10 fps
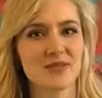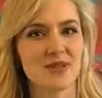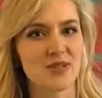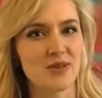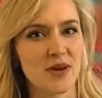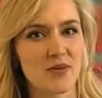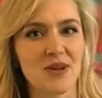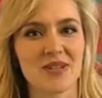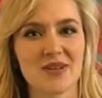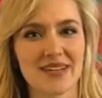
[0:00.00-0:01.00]
to enjoy
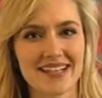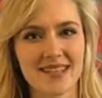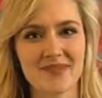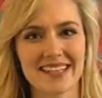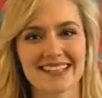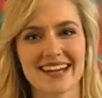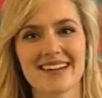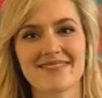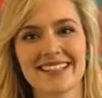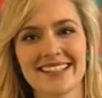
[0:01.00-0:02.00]
what you're doing in the meantime.